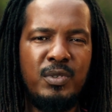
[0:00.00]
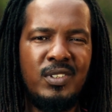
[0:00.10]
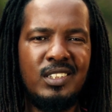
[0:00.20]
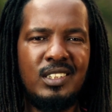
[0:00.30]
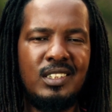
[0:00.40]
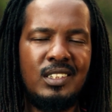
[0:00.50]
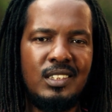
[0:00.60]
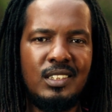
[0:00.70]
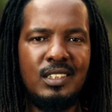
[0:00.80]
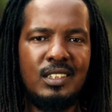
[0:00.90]

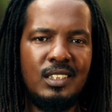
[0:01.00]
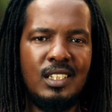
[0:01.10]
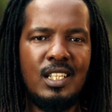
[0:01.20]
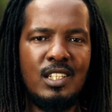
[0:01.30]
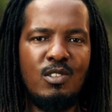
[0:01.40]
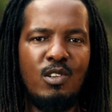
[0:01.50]
because it's